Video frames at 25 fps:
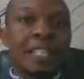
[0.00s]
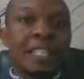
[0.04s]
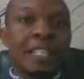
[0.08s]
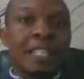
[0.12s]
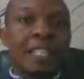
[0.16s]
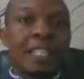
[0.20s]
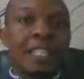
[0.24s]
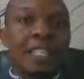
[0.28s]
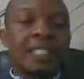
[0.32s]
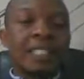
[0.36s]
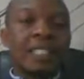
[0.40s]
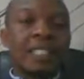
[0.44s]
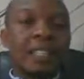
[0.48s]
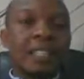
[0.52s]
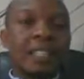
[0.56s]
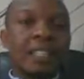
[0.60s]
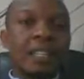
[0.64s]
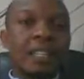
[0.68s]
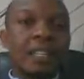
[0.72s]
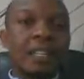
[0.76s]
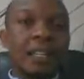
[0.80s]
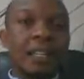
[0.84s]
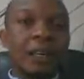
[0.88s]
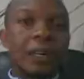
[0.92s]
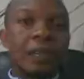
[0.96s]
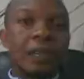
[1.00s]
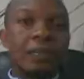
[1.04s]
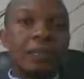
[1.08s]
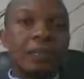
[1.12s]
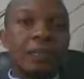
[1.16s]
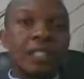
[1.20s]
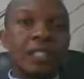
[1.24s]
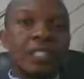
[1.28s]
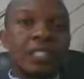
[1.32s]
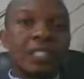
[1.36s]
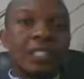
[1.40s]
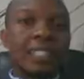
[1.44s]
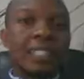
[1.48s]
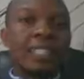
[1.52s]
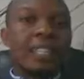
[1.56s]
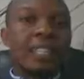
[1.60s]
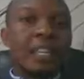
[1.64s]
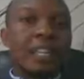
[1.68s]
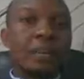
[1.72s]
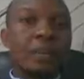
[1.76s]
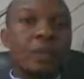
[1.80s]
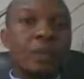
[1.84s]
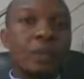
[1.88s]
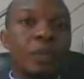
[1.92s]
this um, system